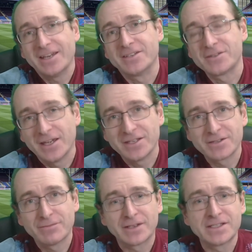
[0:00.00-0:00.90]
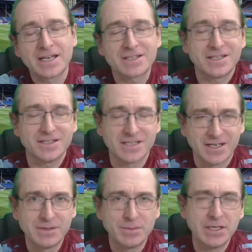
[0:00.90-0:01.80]
It's a fantastic
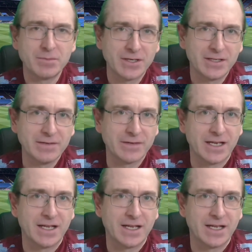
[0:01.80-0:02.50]
time to be a Burnley fan.